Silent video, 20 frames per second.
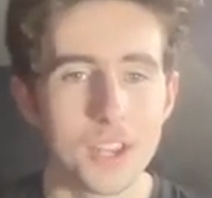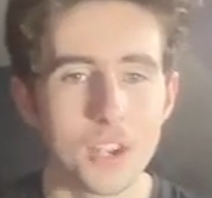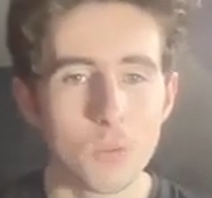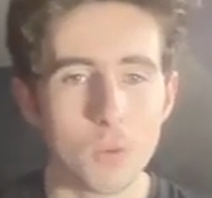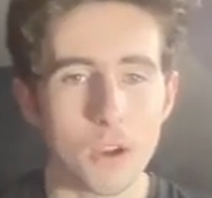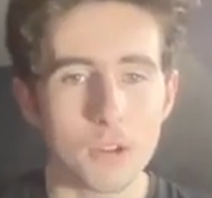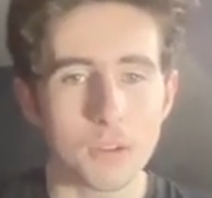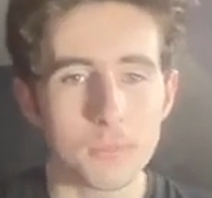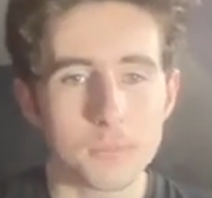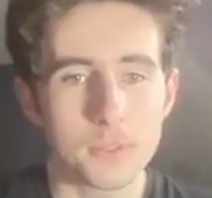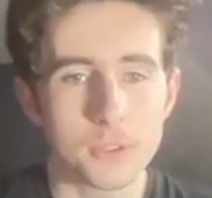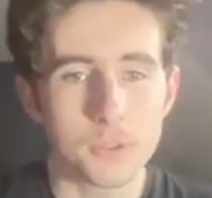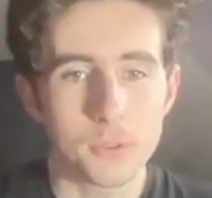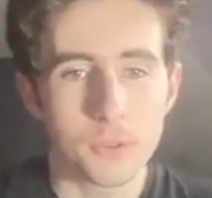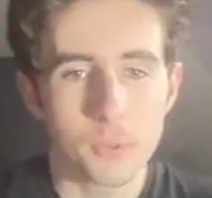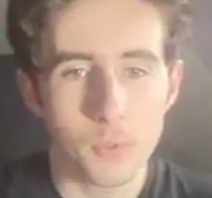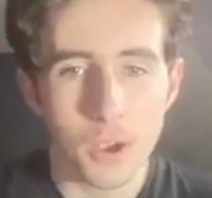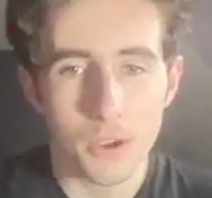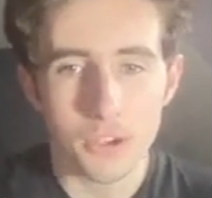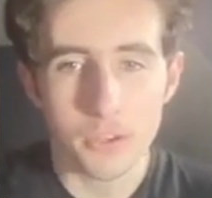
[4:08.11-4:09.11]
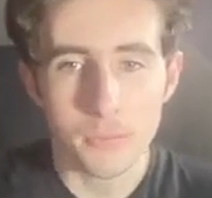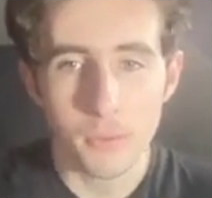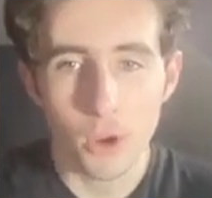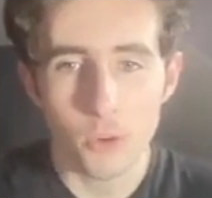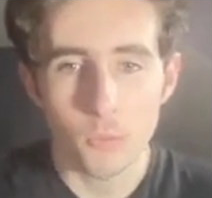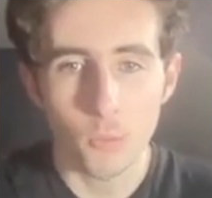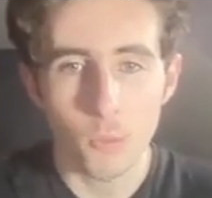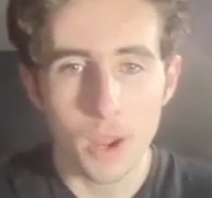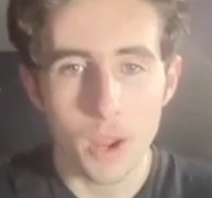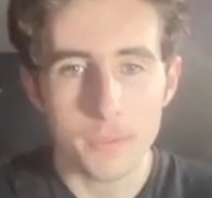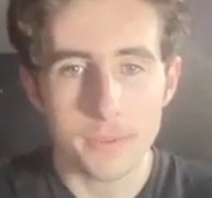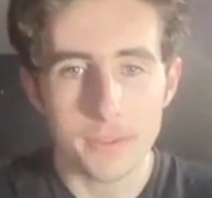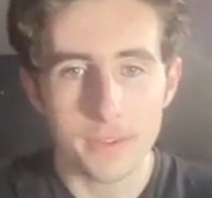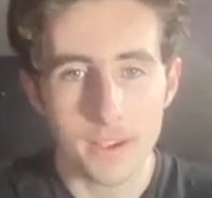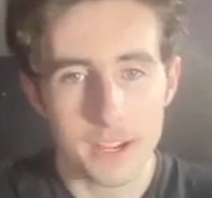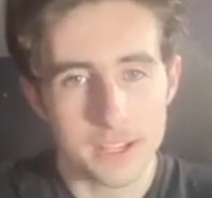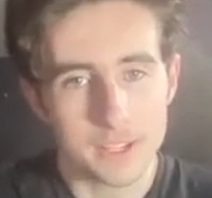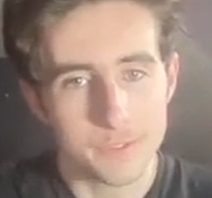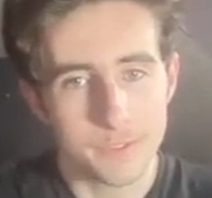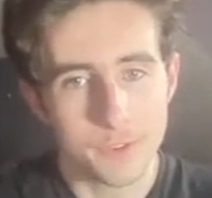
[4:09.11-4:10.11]
Welcome to the Welcome Home
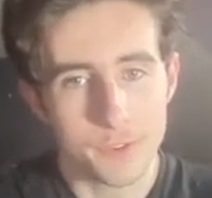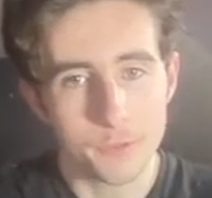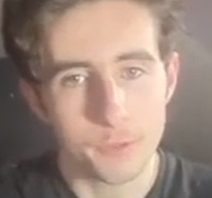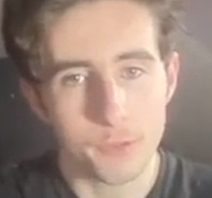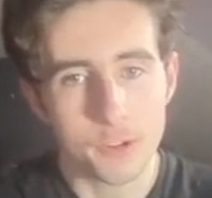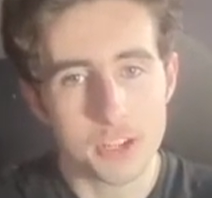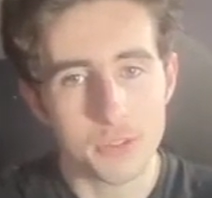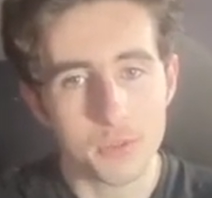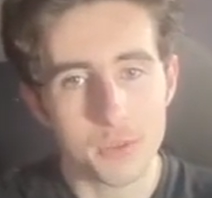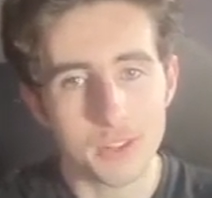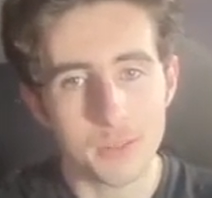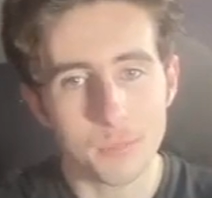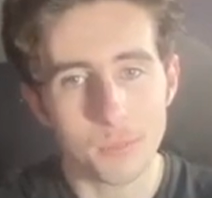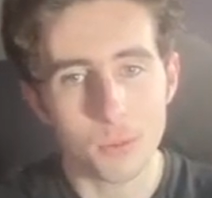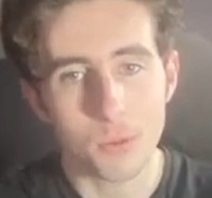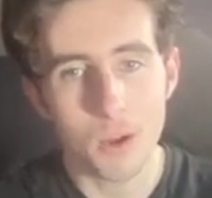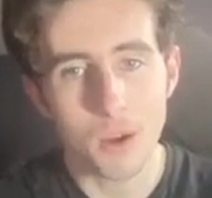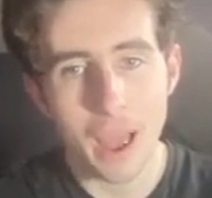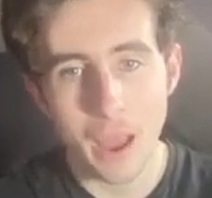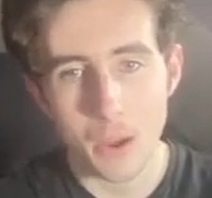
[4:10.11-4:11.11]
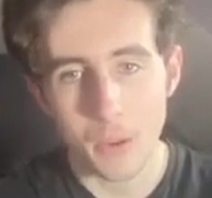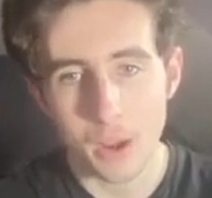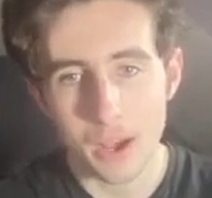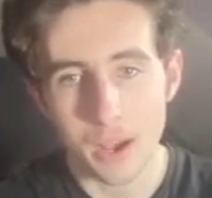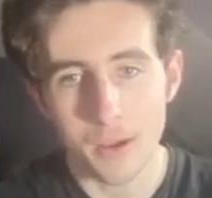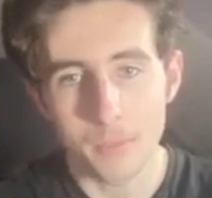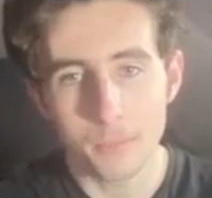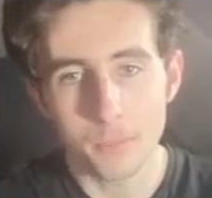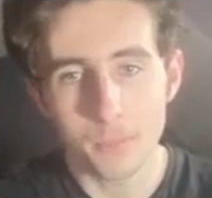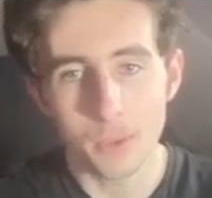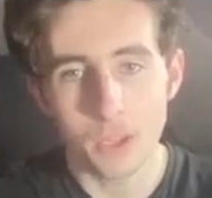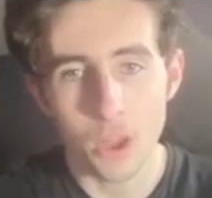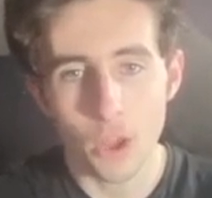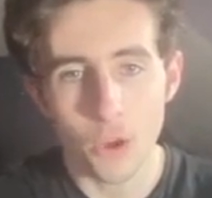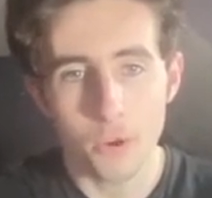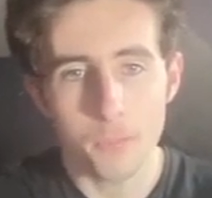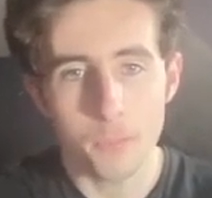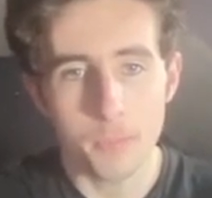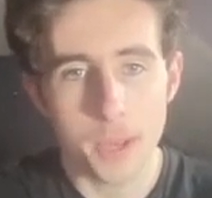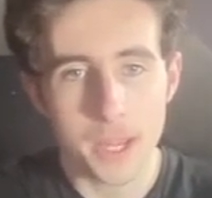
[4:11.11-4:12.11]
website. Feel free to explore our humble
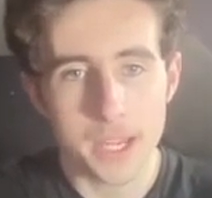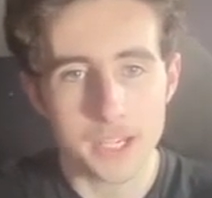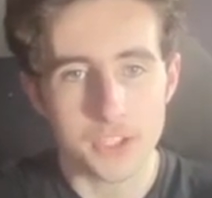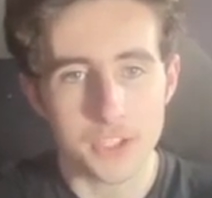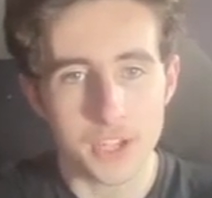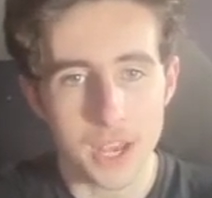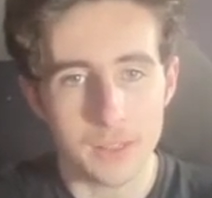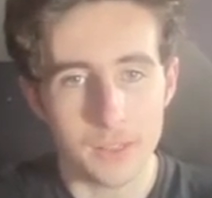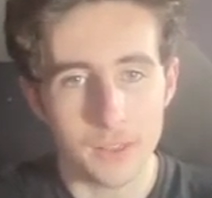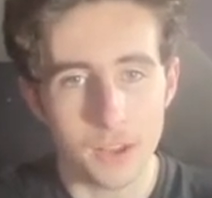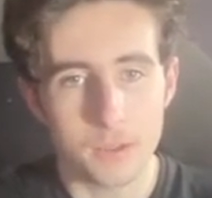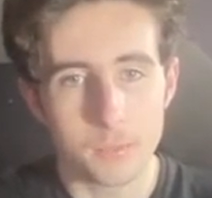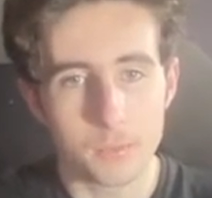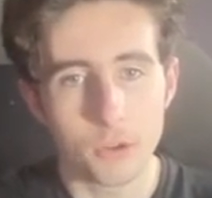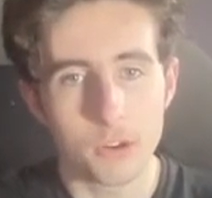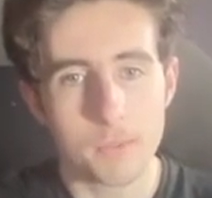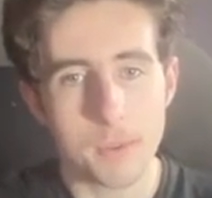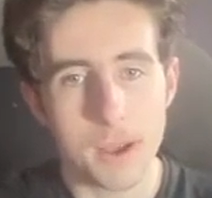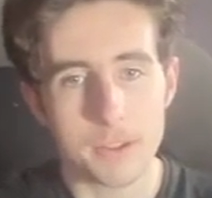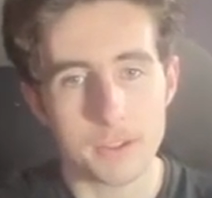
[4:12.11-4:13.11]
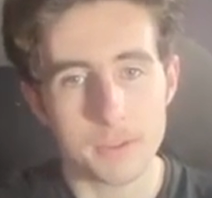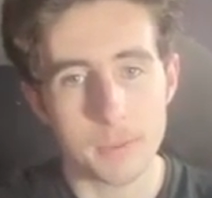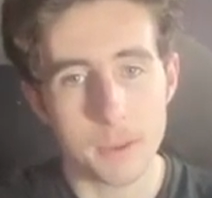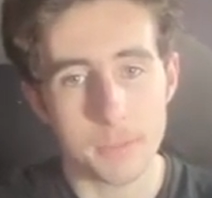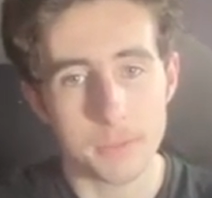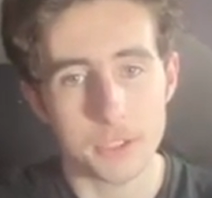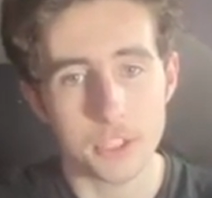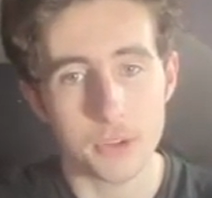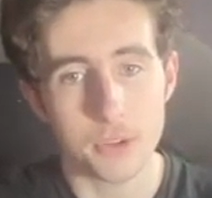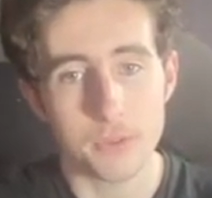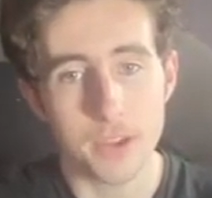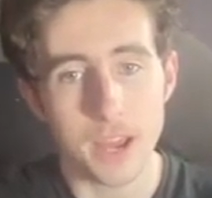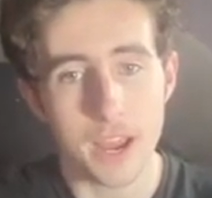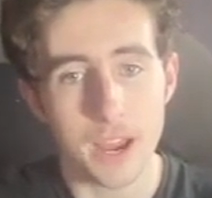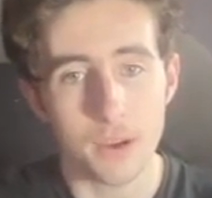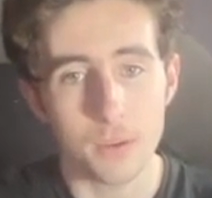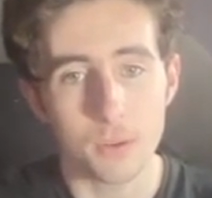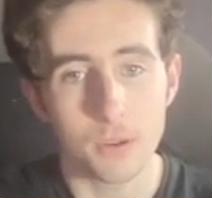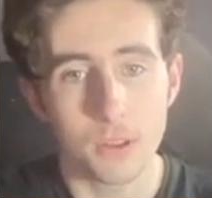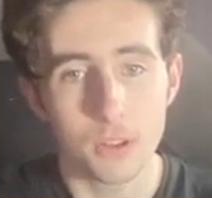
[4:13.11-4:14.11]
homepage and learn more about a puppet show
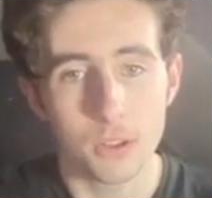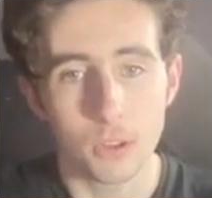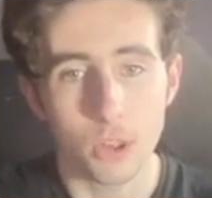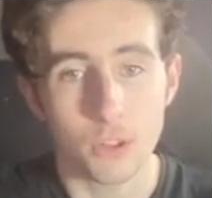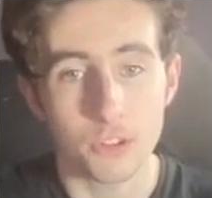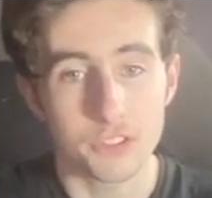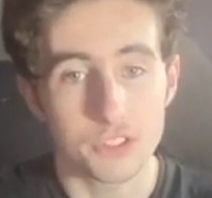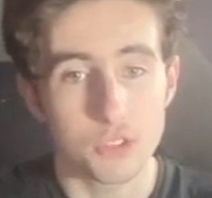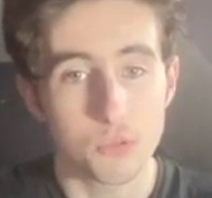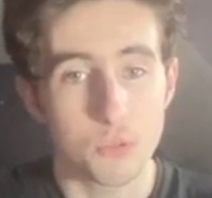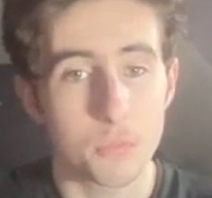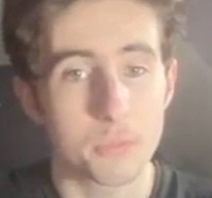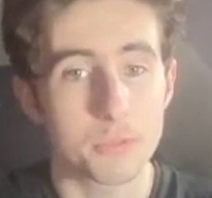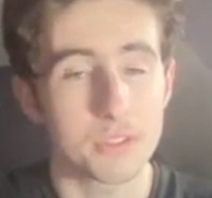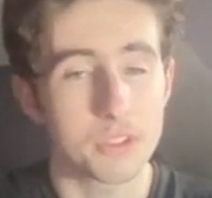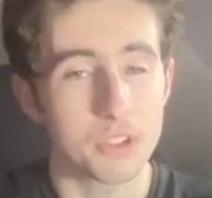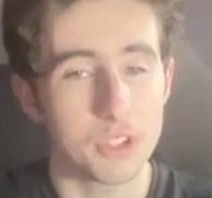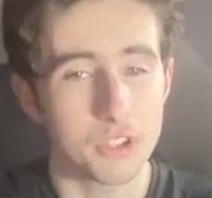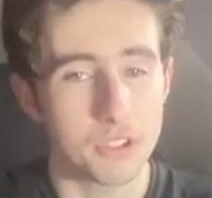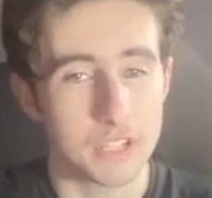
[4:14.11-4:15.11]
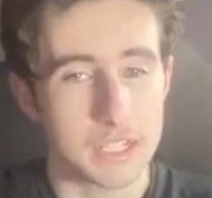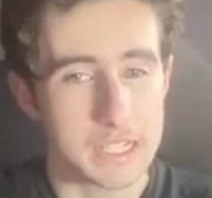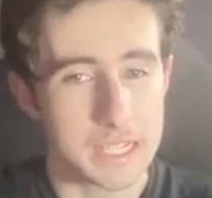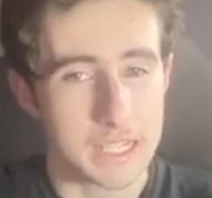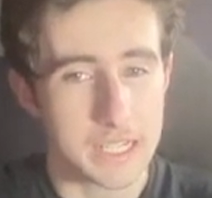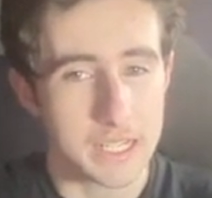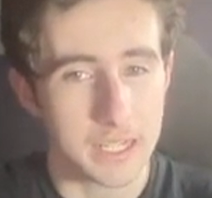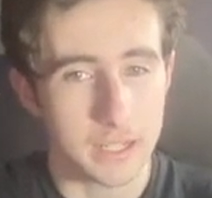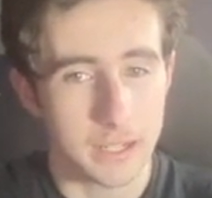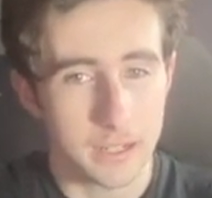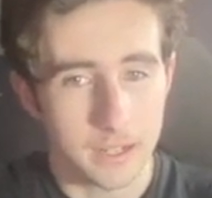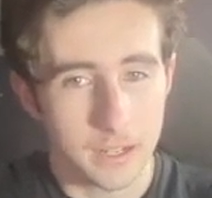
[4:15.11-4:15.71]
now, Lost to Obscurity.